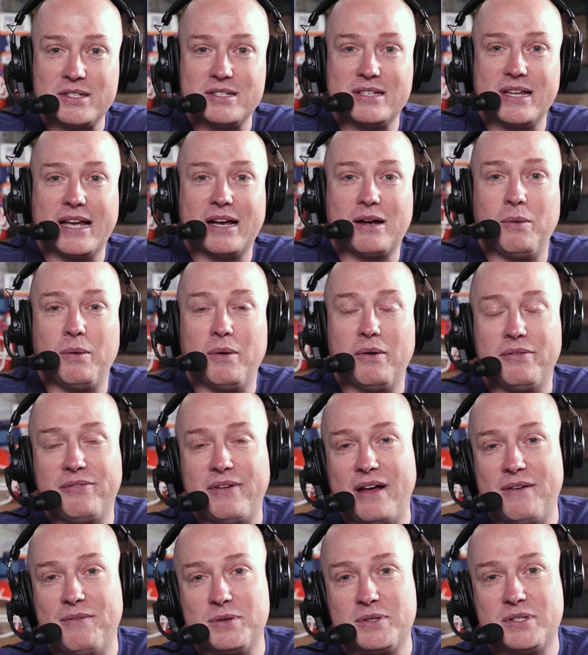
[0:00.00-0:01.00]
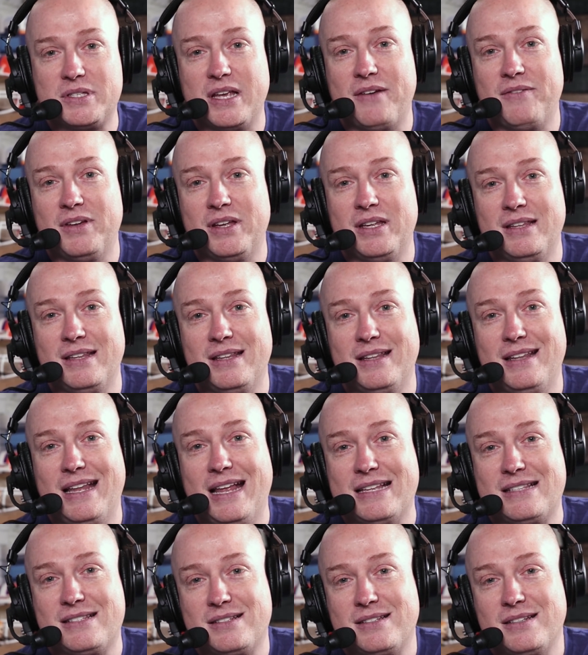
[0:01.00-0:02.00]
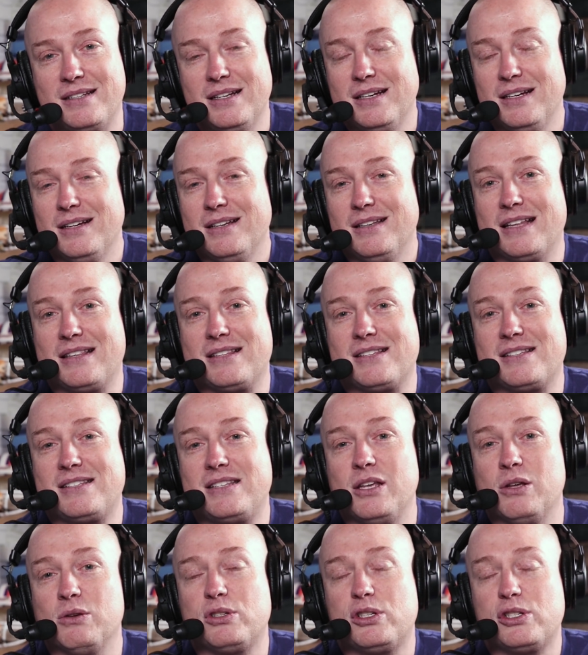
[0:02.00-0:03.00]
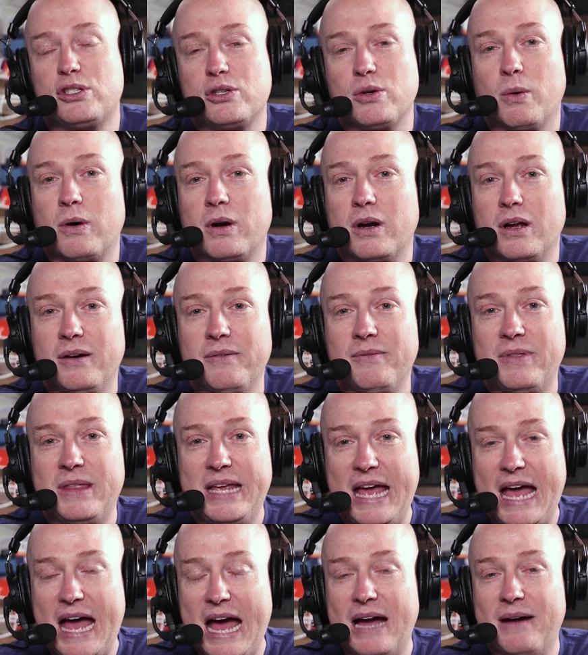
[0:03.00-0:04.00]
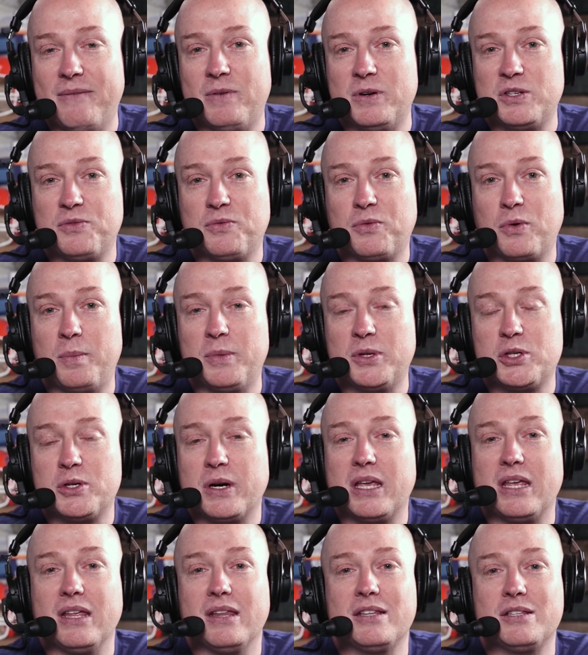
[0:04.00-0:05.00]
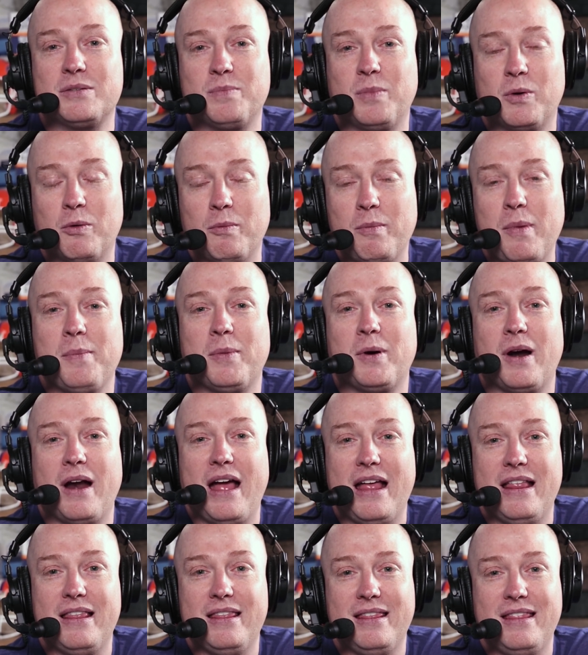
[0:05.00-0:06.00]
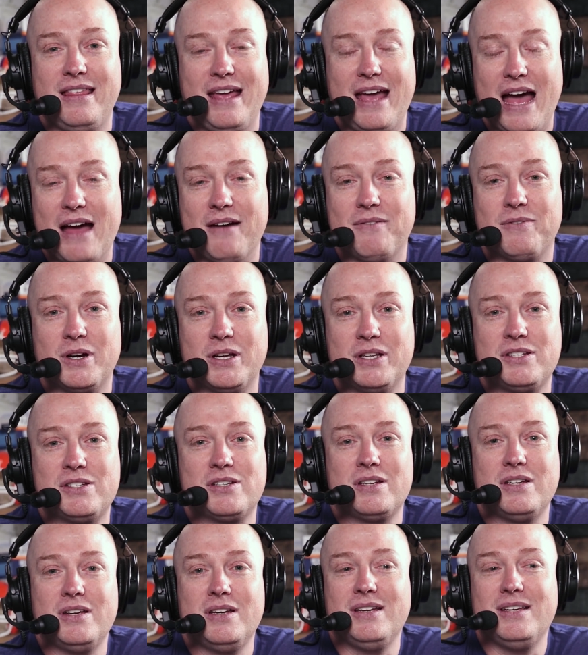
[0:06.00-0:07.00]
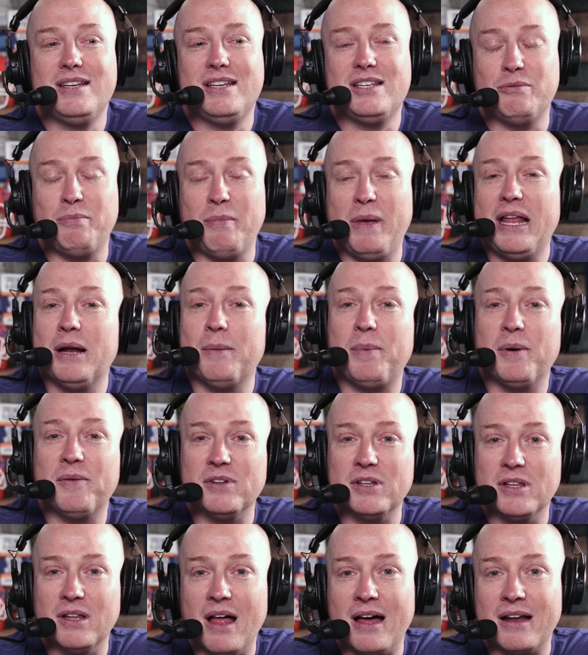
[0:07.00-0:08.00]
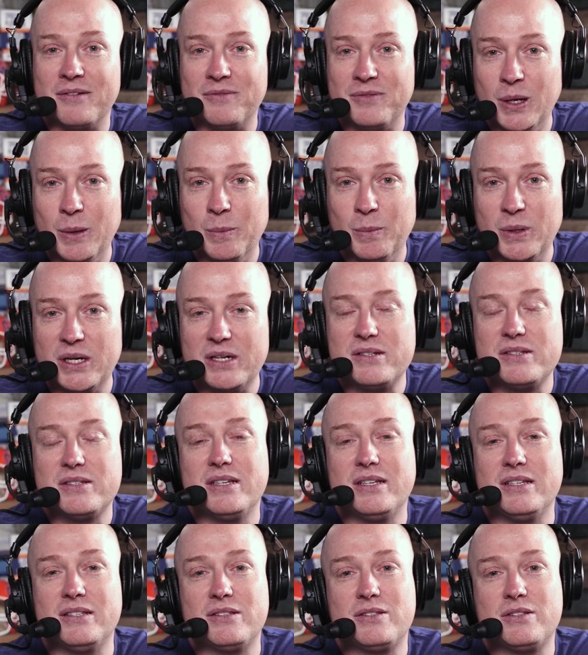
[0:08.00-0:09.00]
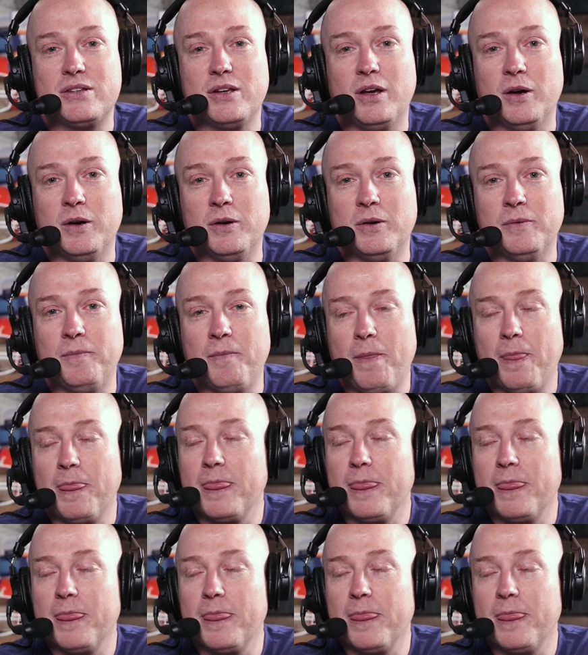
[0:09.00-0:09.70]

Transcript: is like, well, 507. That's that's still short of the average for matriculants. But remember, the average is made up of a lot of numbers, and so